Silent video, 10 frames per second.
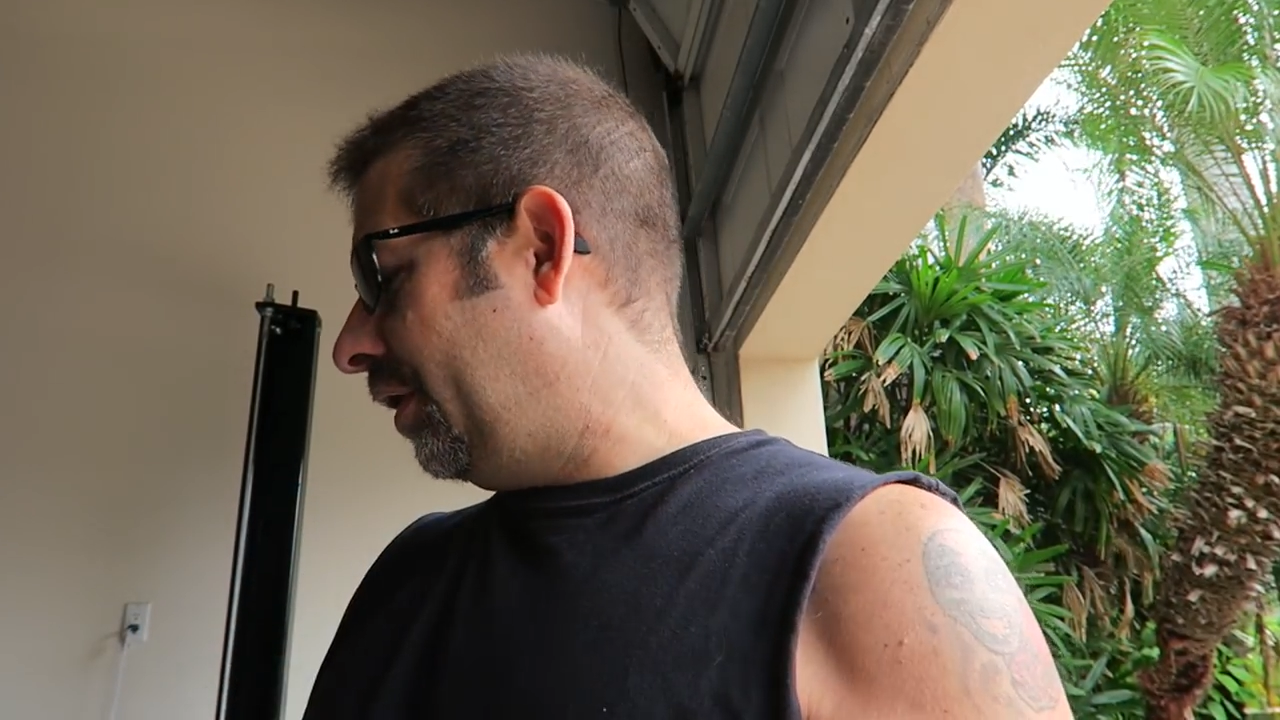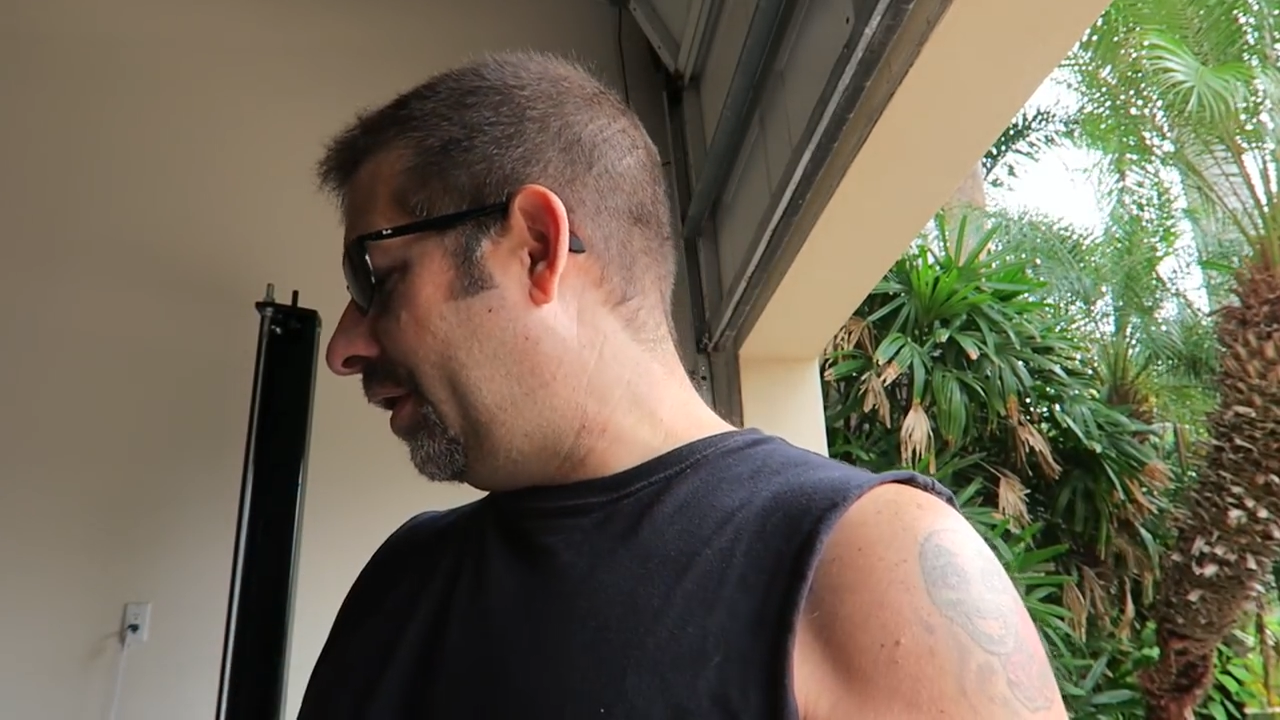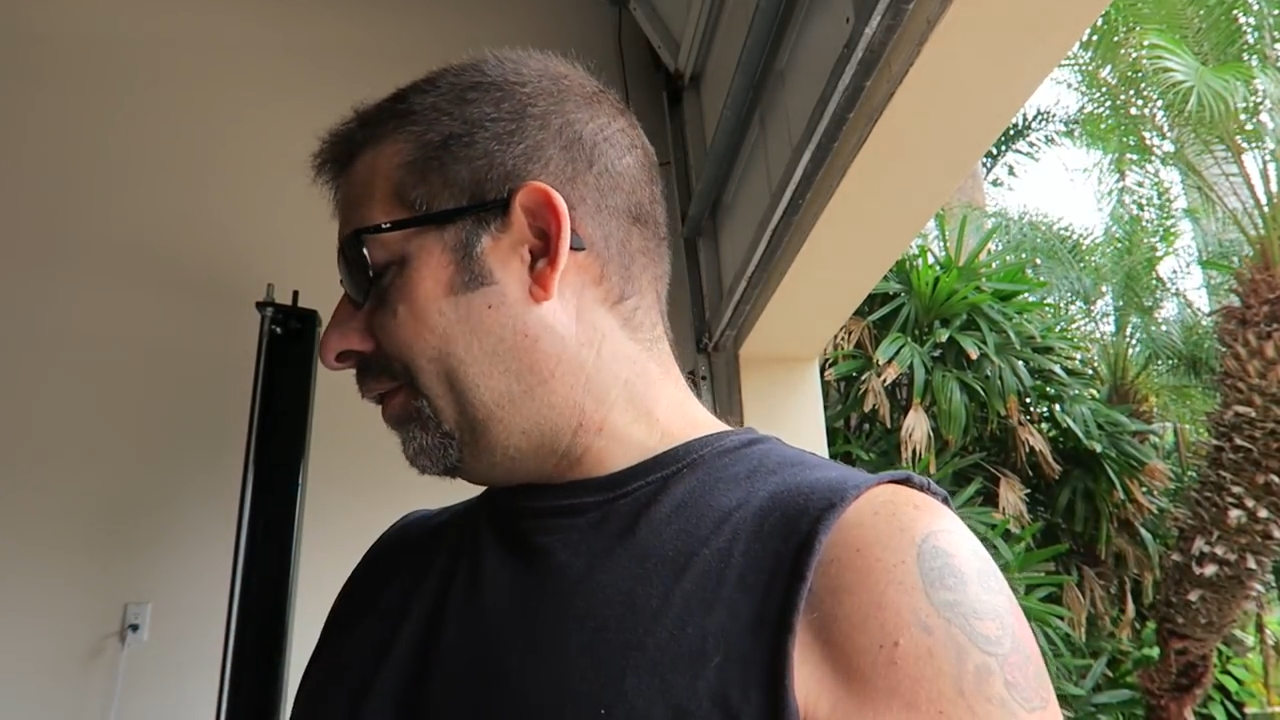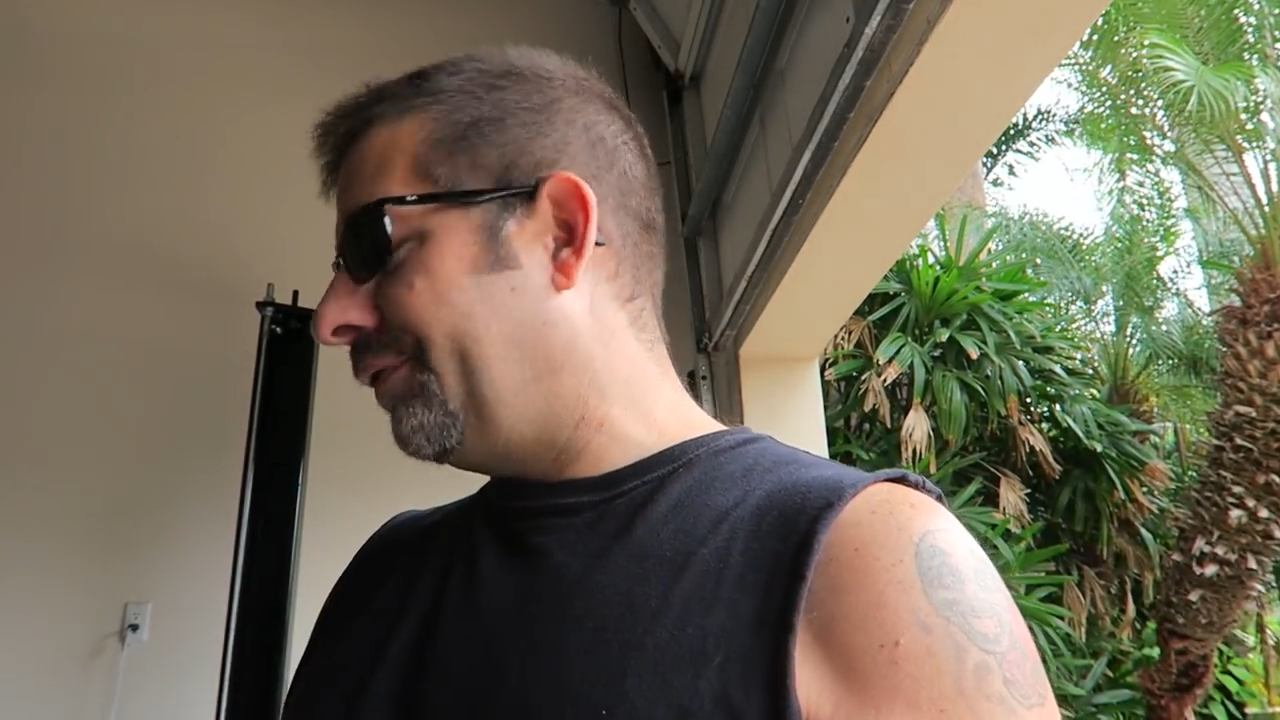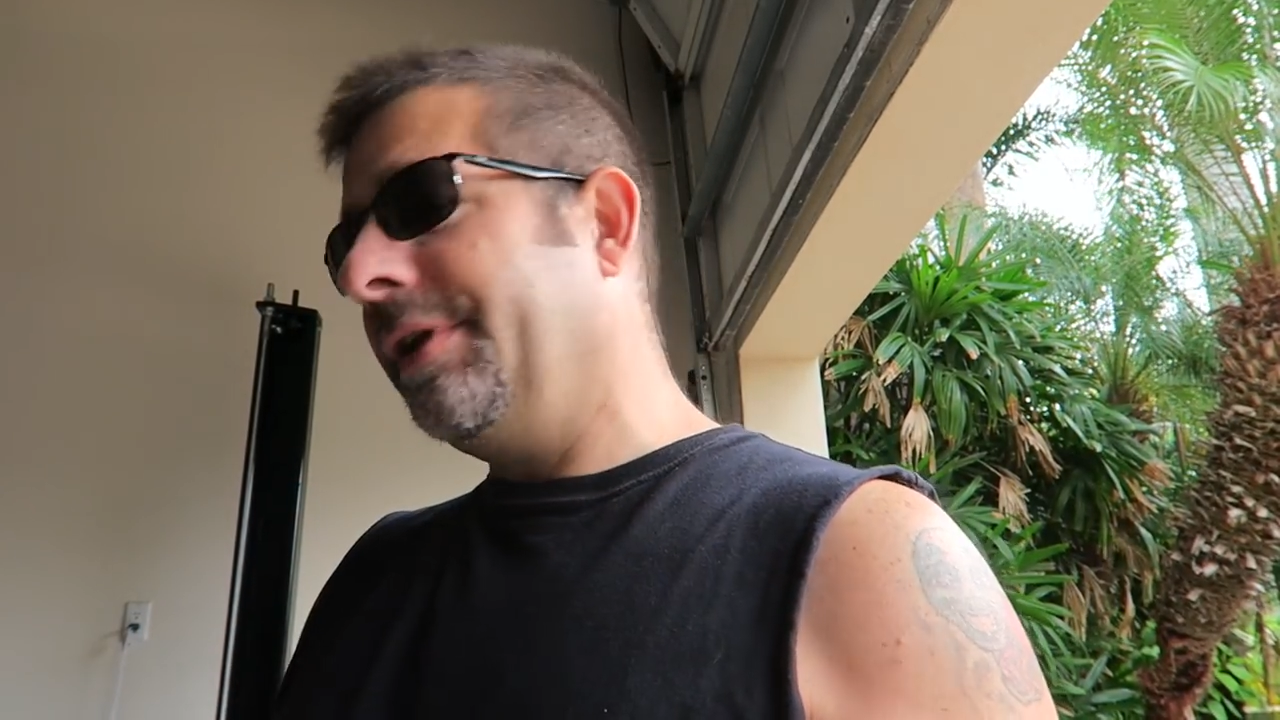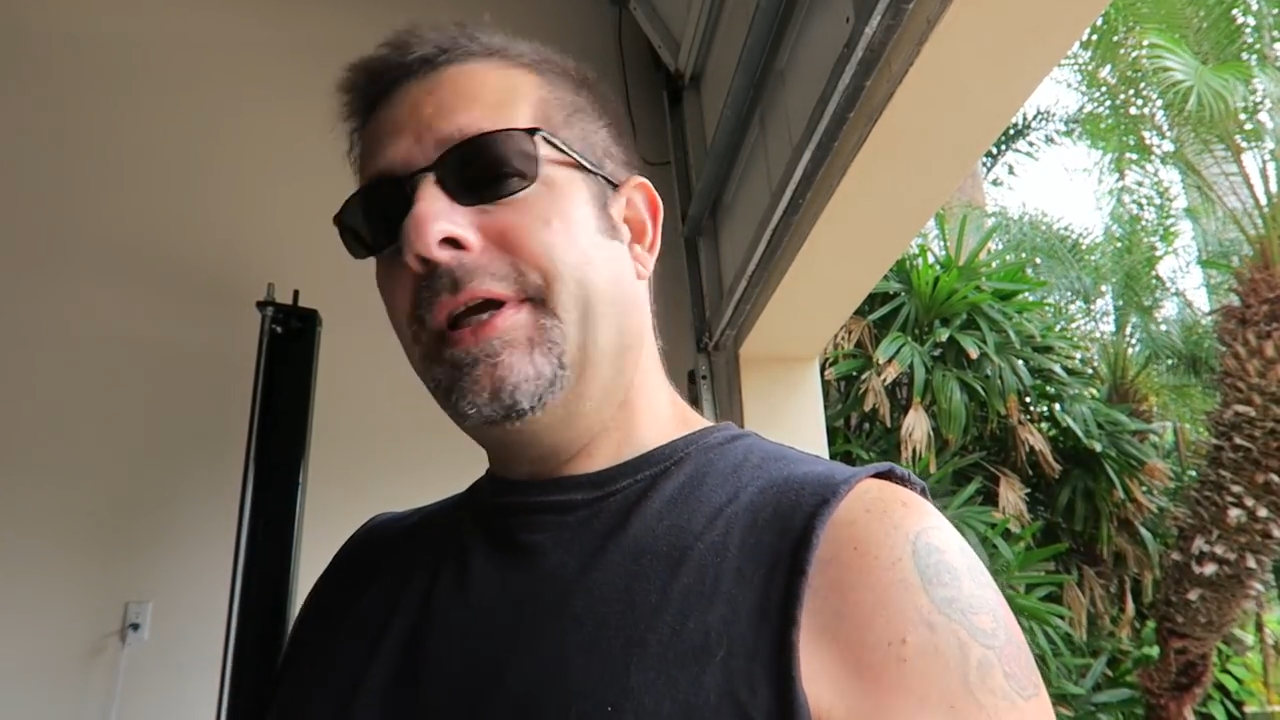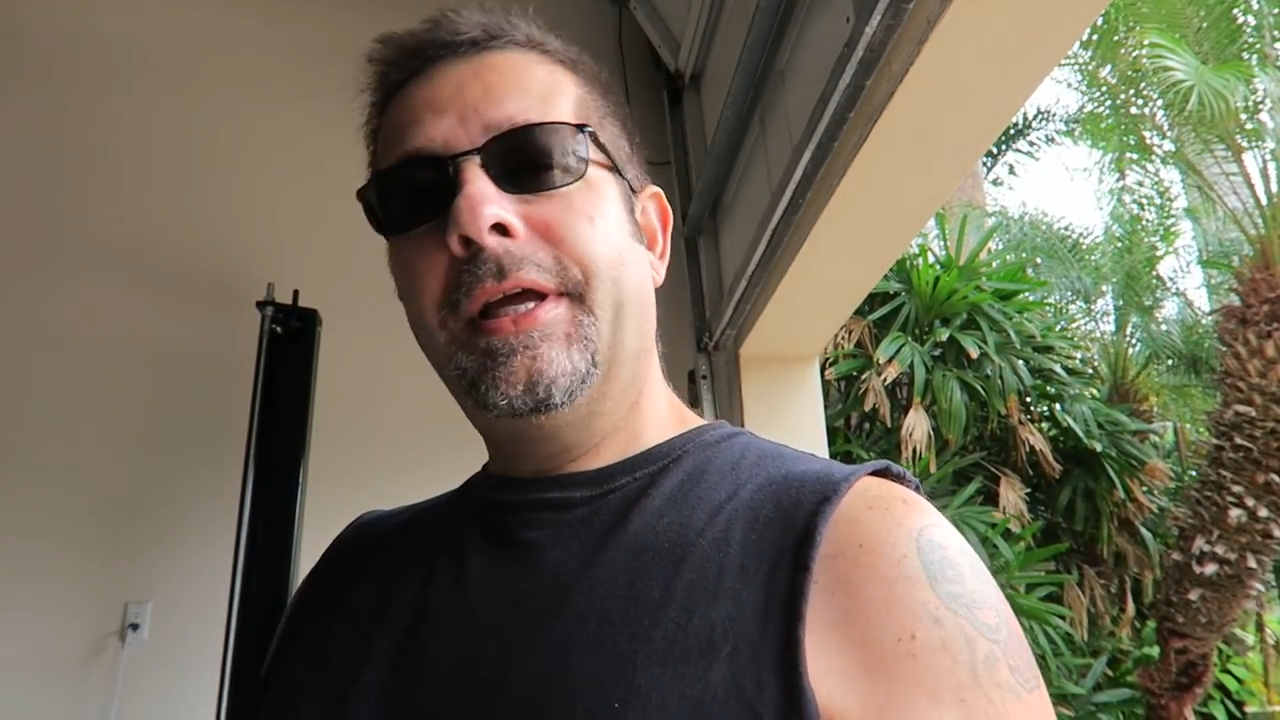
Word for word: lift.